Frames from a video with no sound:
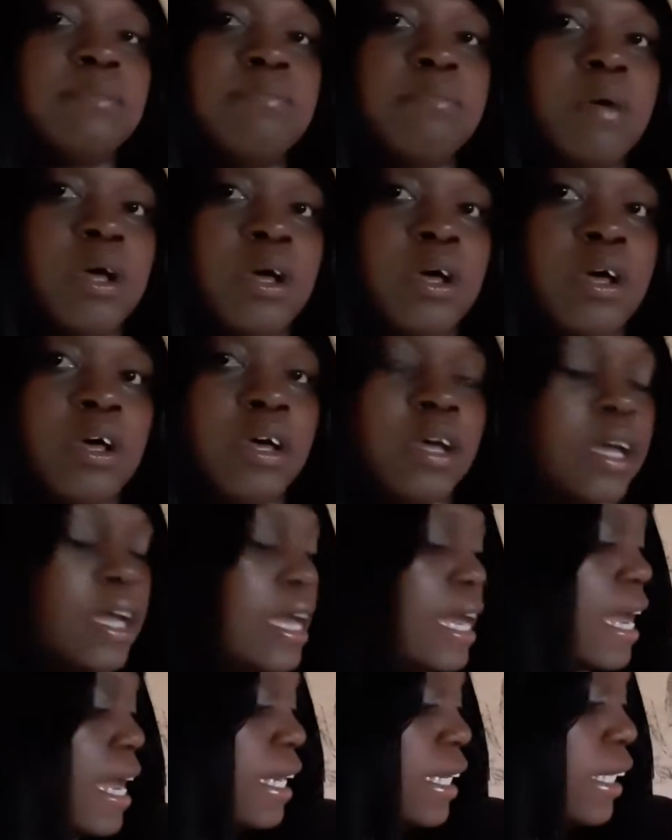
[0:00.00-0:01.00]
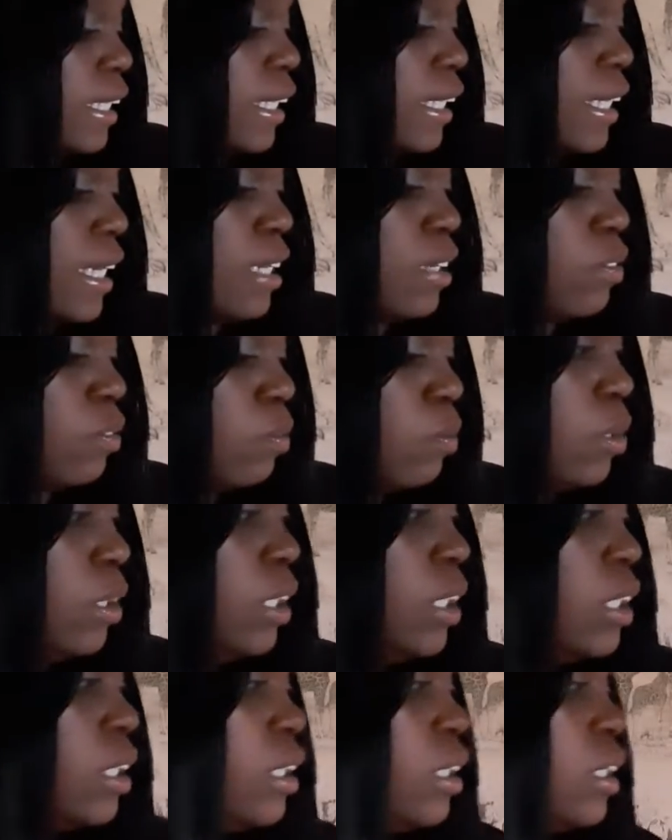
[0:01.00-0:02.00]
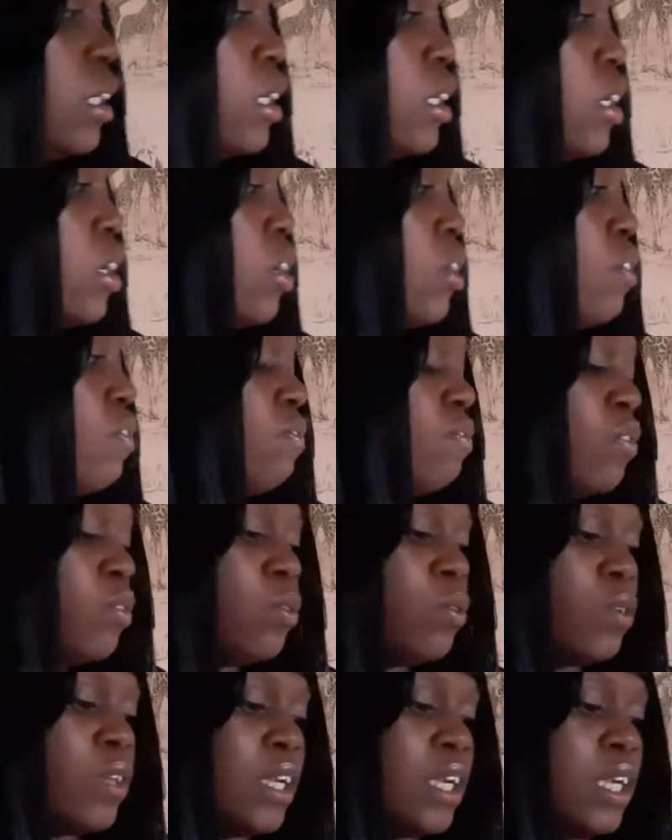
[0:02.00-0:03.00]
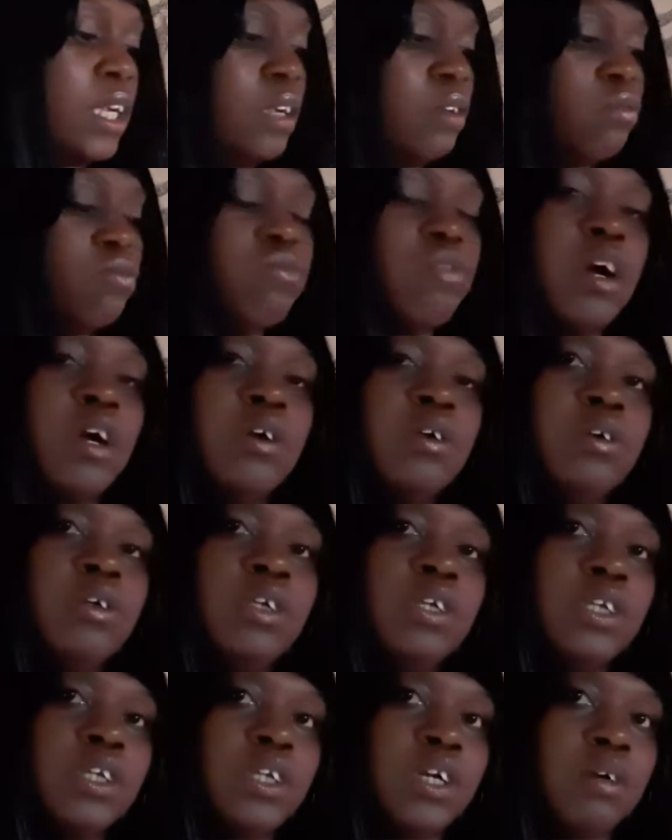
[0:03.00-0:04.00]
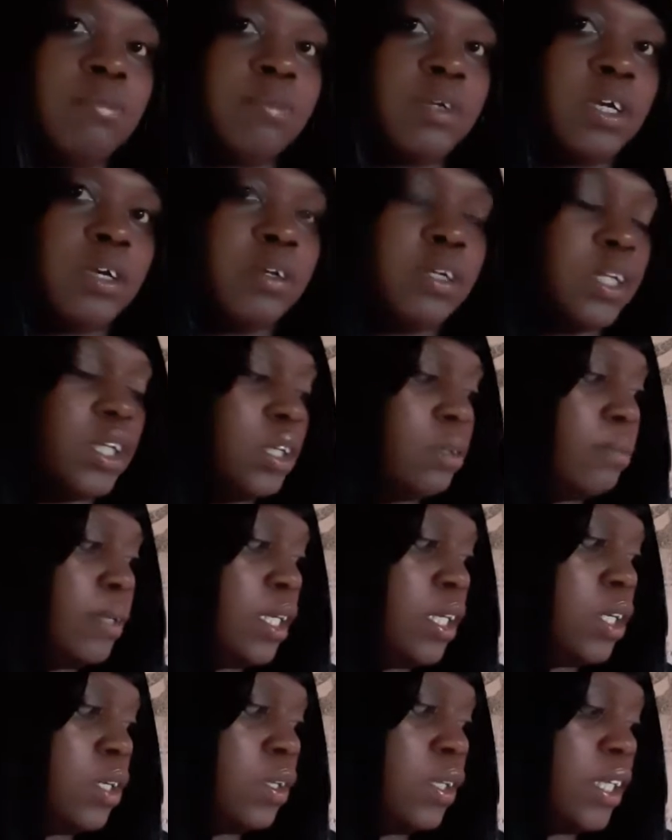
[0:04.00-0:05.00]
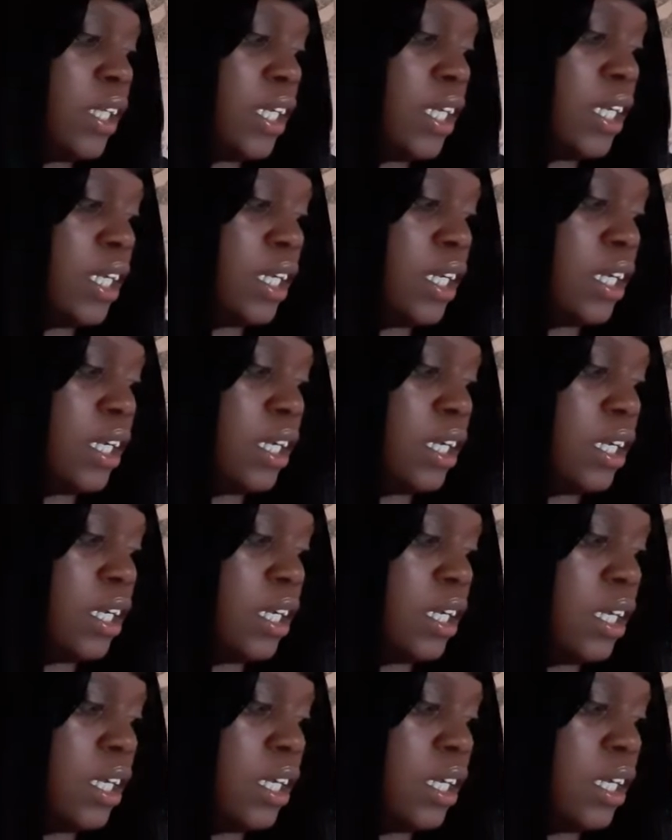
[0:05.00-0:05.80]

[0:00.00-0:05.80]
and myrrh and sandalwood. For the rose I'm going to be using